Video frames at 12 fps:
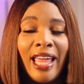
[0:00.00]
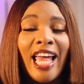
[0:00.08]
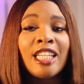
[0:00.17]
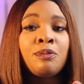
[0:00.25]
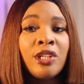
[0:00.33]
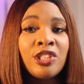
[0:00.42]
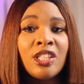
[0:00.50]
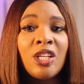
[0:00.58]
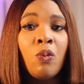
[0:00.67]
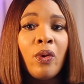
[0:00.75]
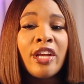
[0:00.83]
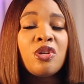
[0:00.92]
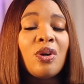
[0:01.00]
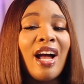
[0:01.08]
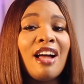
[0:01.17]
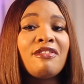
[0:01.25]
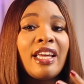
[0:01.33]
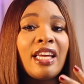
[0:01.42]
especially when you
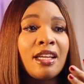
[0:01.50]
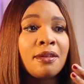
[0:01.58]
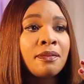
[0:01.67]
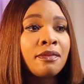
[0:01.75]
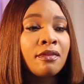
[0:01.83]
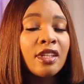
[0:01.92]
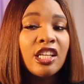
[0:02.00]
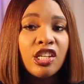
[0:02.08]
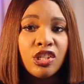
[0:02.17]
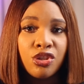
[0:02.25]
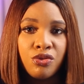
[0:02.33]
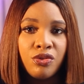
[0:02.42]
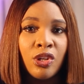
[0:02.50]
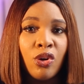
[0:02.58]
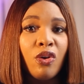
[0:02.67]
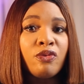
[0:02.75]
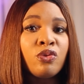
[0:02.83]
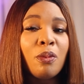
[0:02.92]
have a history
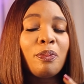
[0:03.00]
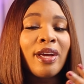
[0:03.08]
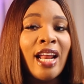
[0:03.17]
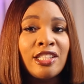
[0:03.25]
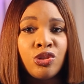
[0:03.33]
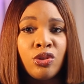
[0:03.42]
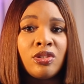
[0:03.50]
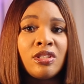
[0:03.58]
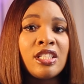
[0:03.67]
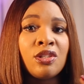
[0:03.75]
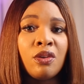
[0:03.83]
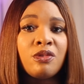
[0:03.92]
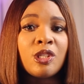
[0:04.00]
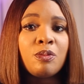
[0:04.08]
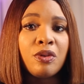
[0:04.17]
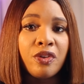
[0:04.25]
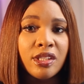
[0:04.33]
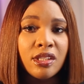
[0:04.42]
of not paying attention to the leading of the
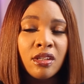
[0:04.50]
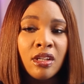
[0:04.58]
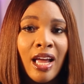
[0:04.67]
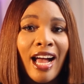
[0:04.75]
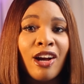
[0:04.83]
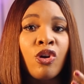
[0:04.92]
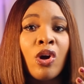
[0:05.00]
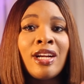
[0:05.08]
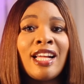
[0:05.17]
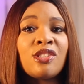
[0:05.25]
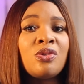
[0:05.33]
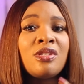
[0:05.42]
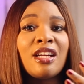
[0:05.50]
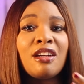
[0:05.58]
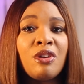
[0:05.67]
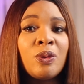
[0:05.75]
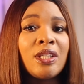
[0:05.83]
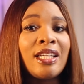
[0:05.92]
Spirit and God has to
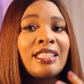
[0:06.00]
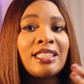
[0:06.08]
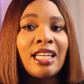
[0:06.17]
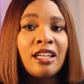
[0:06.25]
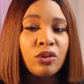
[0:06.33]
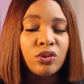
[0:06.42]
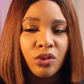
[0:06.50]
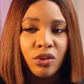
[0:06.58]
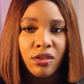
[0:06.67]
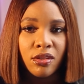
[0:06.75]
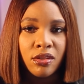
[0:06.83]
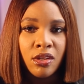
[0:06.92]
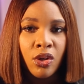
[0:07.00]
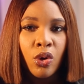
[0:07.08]
intervene with an external source.